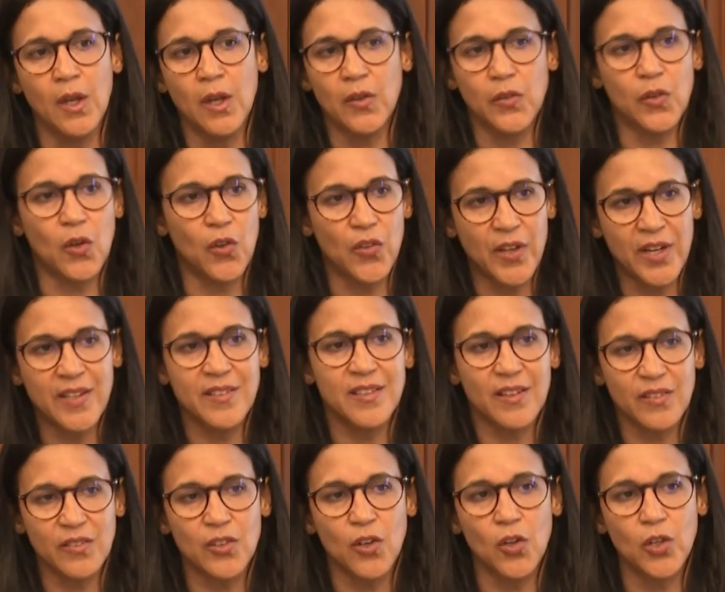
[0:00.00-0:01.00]
So there is
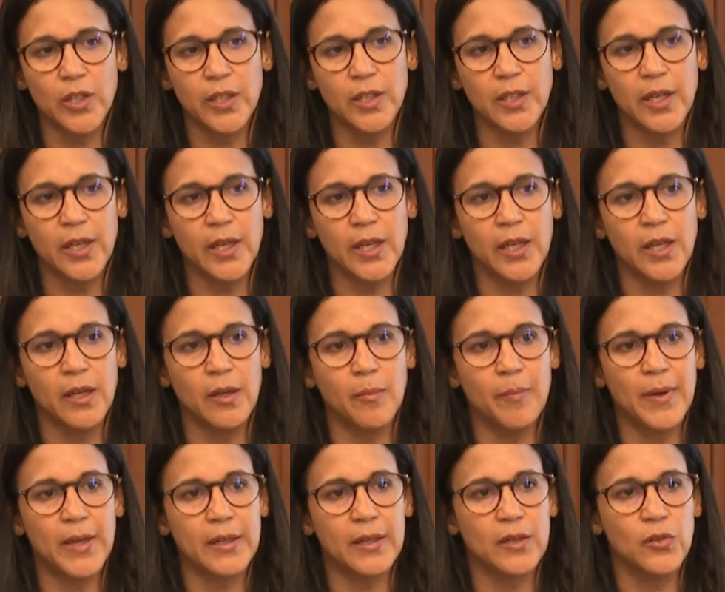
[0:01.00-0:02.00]
a solid
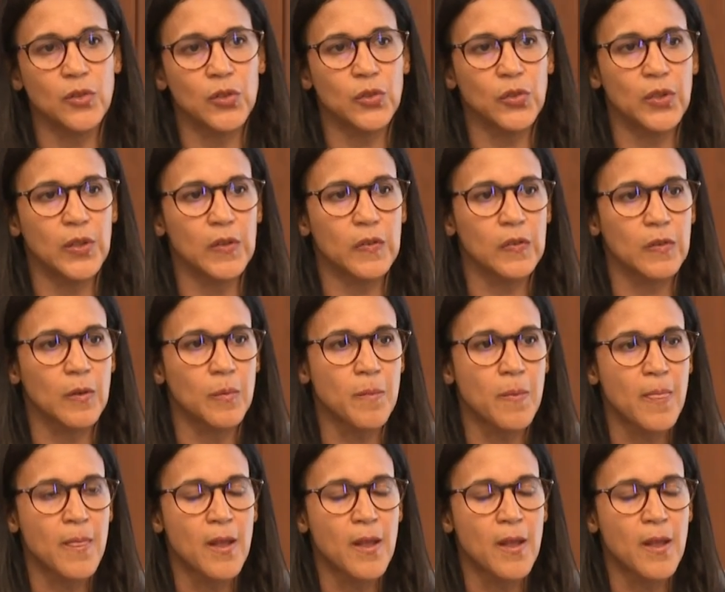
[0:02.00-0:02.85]
background to this.